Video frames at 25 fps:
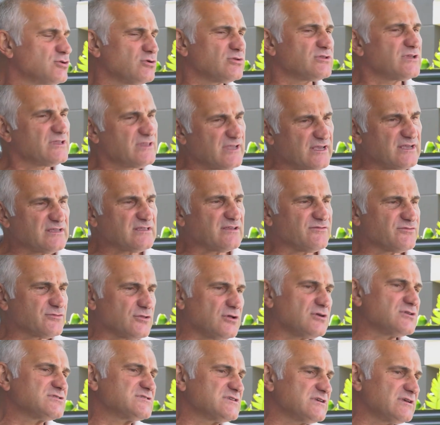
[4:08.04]
on the date of
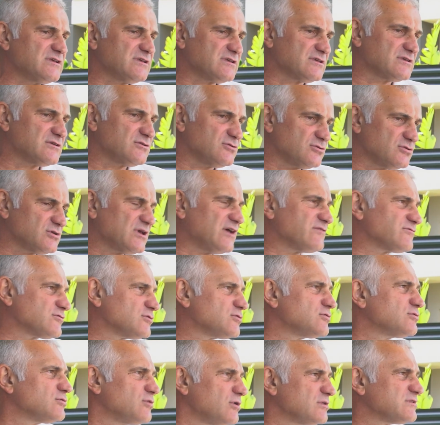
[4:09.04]
closing, you have to
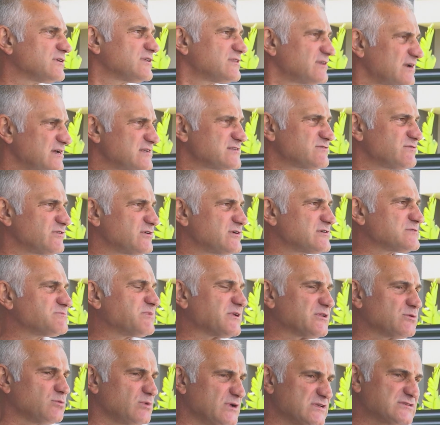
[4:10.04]
do all the transfers,
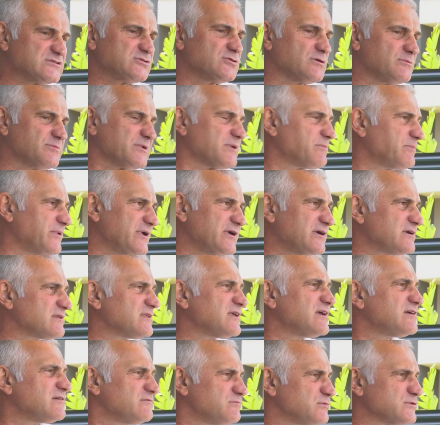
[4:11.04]
but once you're prepared,
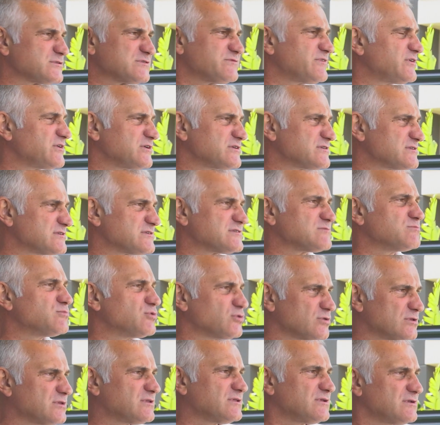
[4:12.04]
it was very
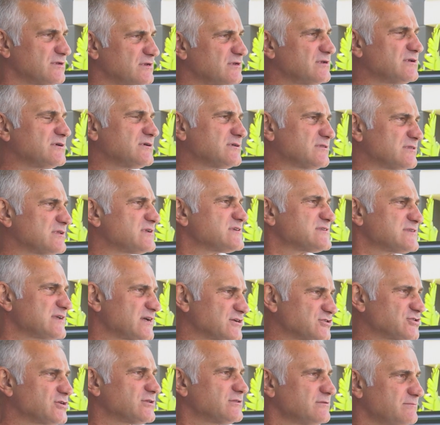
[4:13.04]
smooth transaction.